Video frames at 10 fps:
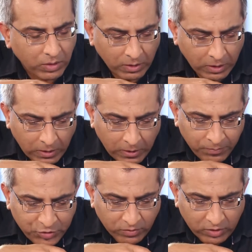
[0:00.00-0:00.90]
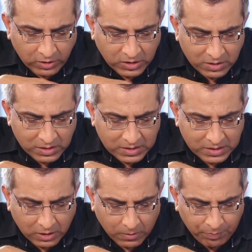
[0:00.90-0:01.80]
Okay. You've launched
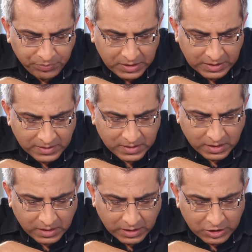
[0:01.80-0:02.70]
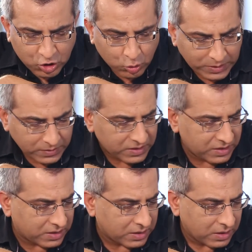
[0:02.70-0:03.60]
this Insta
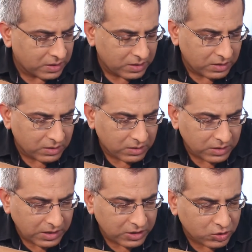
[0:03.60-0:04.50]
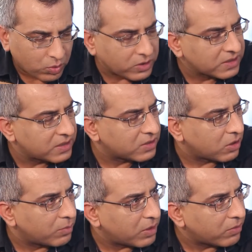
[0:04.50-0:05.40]
issuance. Nilesh, what is this
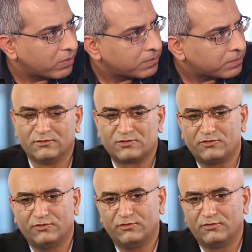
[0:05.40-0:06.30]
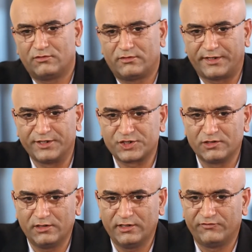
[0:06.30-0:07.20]
all about? So,
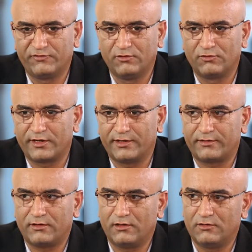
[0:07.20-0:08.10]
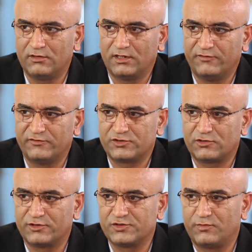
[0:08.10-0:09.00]
traditionally, if you look at how a life
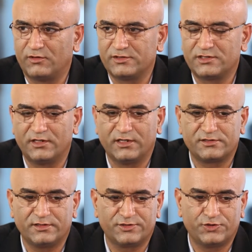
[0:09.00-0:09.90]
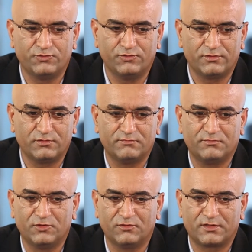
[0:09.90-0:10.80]
insurance policy gets issued,
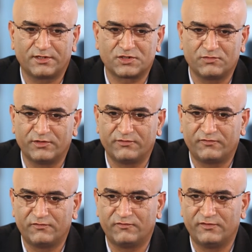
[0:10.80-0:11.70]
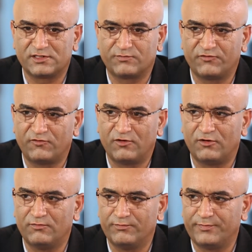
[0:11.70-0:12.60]
the customer fills up the
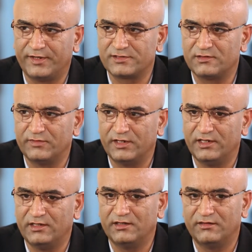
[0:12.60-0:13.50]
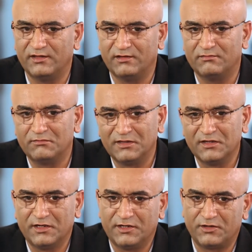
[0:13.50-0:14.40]
form, pays the money, and then
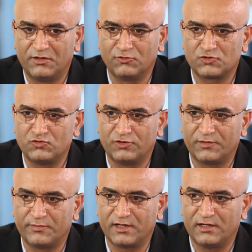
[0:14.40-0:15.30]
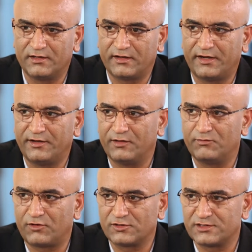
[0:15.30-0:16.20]
it goes to a typical underwriting
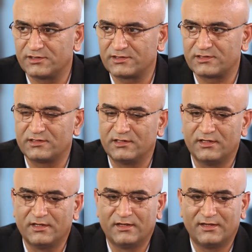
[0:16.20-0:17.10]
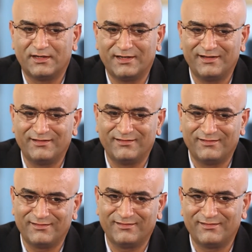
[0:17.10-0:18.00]
process.
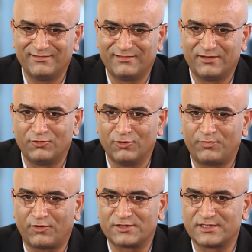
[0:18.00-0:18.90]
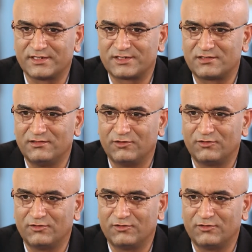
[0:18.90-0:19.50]
And the whole process,